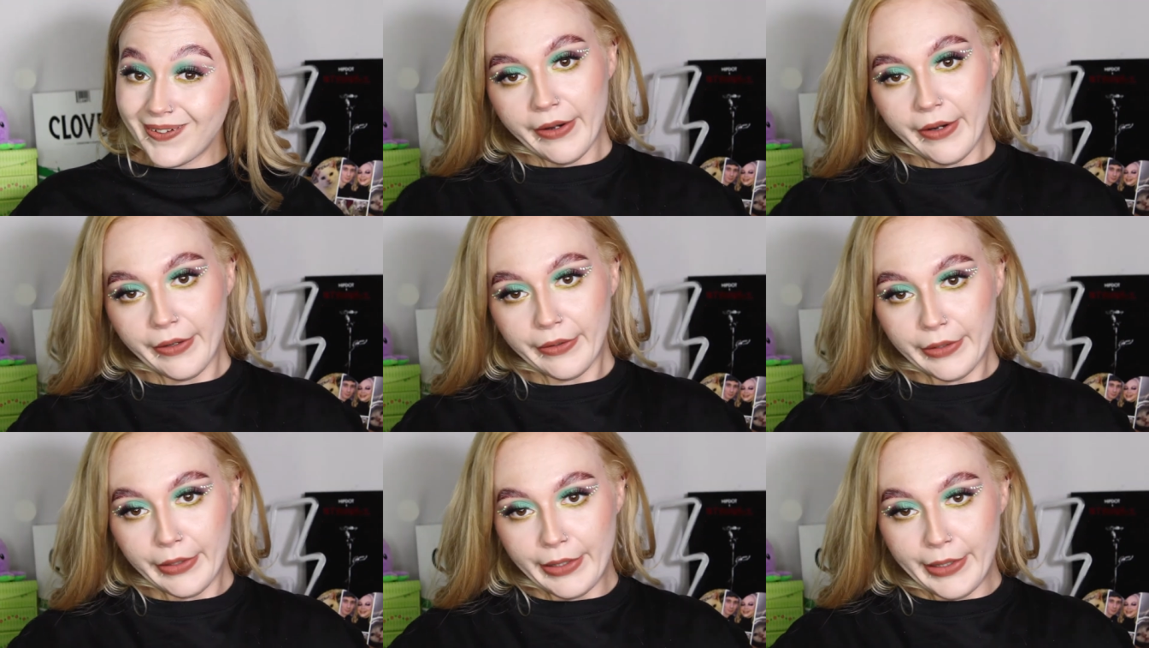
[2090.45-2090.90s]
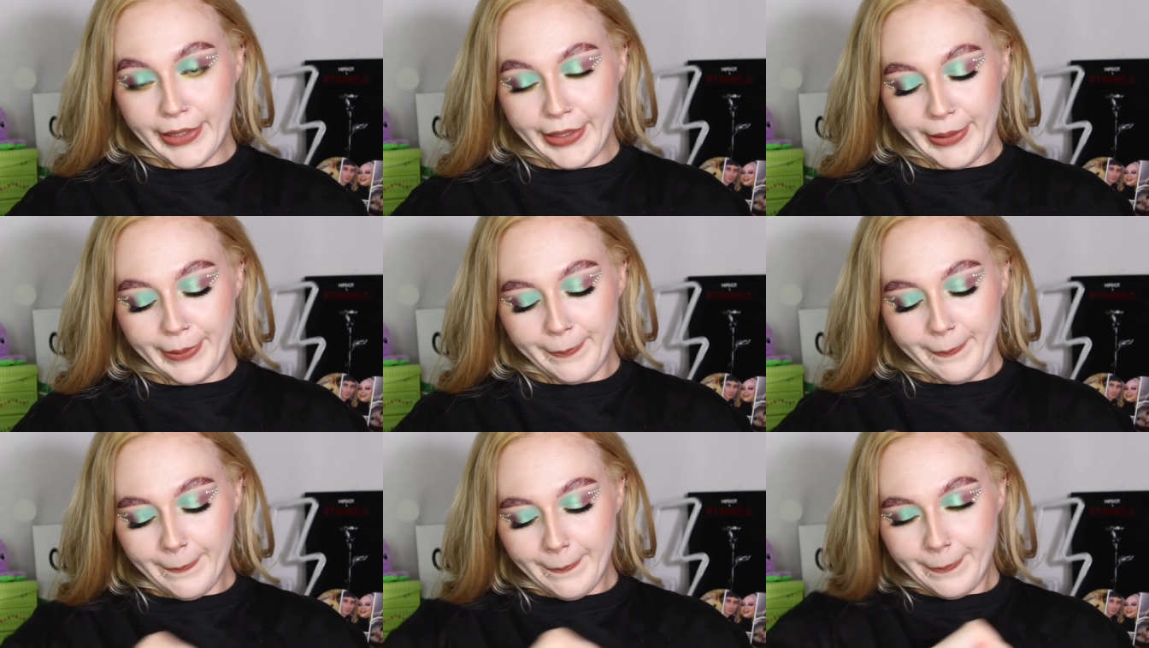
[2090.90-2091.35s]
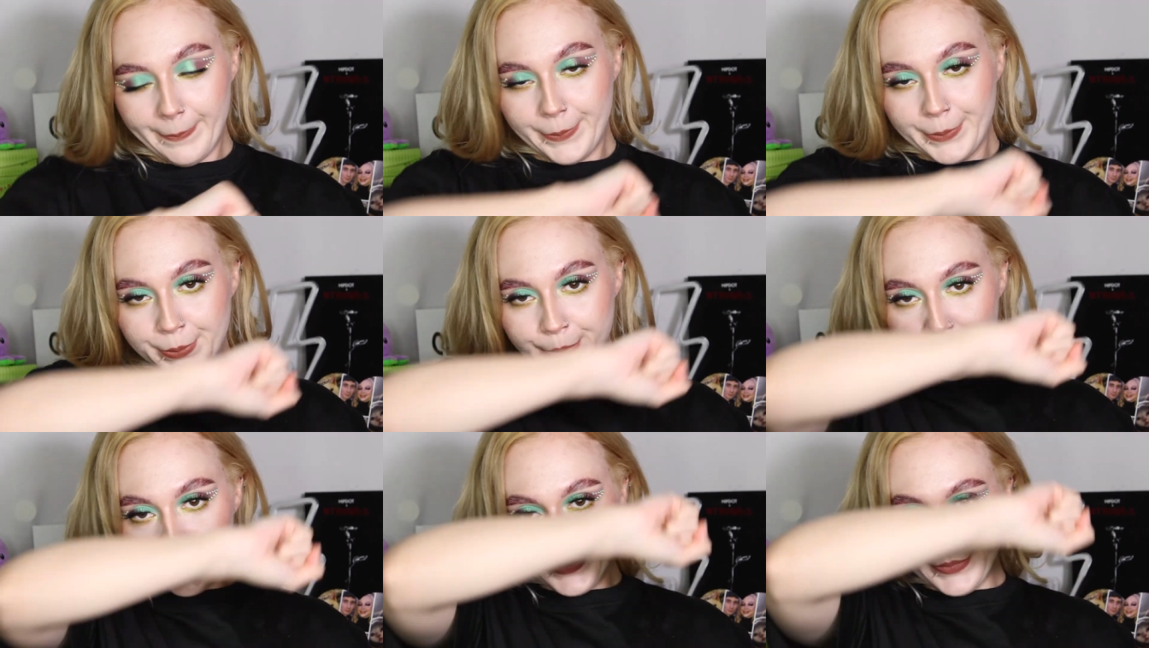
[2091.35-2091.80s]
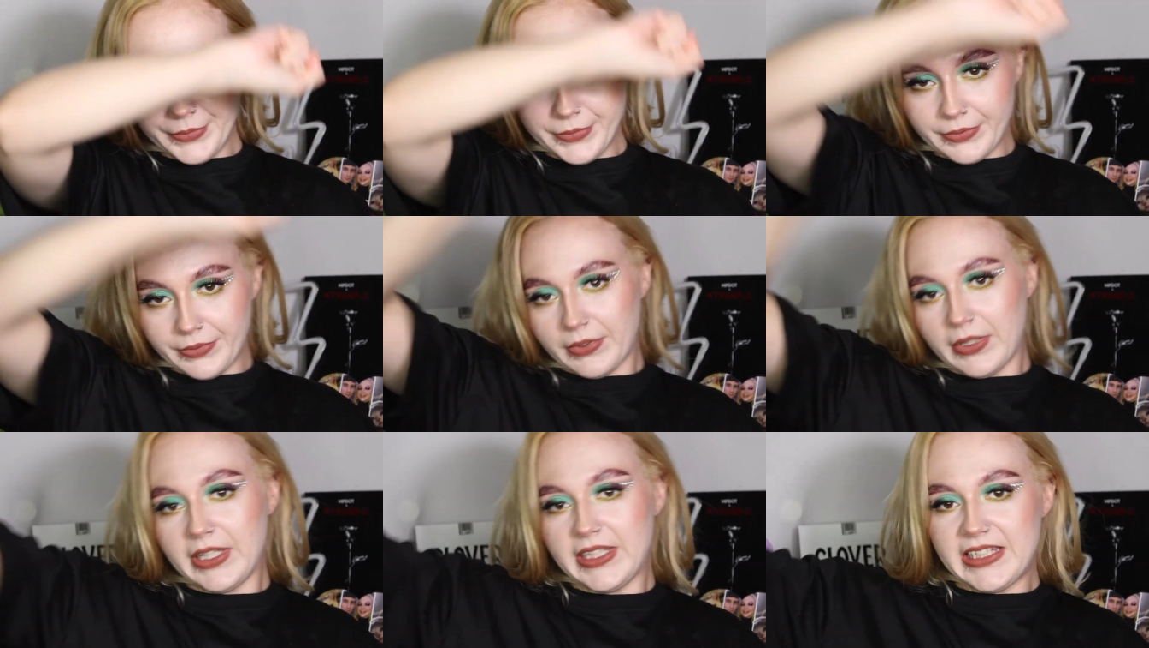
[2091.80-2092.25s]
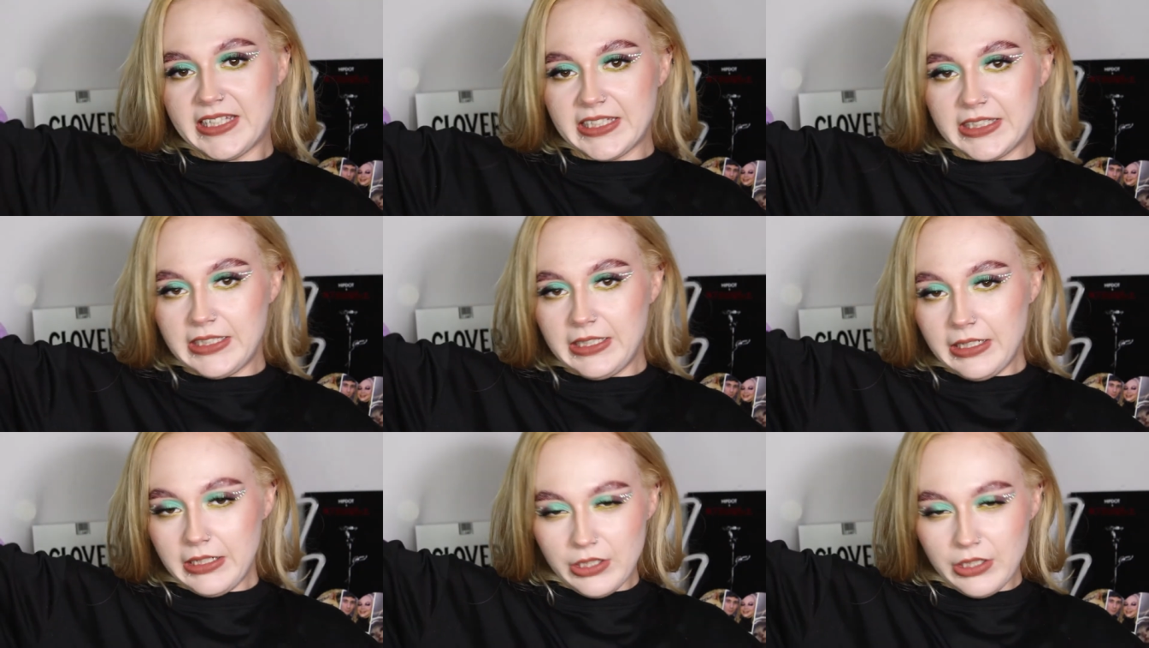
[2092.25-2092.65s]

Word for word: Alright, let's